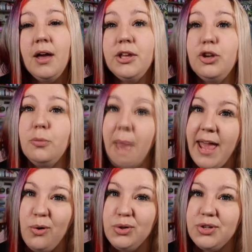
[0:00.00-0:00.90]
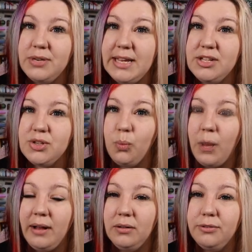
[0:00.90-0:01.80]
You may also need to
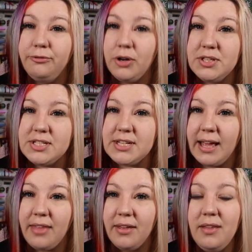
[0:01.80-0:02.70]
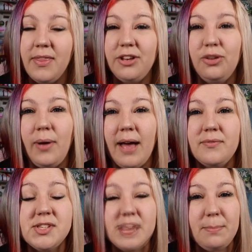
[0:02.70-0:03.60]
weld fonts together that you have
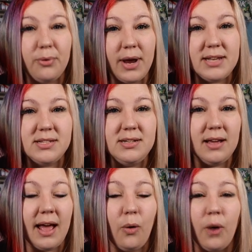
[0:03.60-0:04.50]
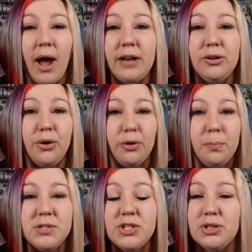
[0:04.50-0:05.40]
separated or
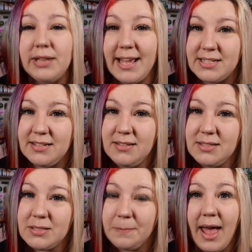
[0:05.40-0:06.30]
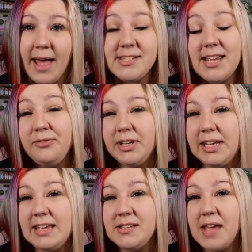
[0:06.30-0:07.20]
ungrouped to letters, as if it
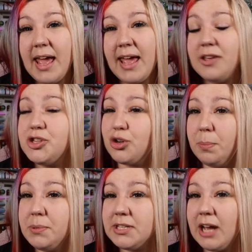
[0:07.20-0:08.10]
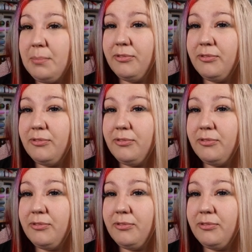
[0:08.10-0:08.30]
is a script type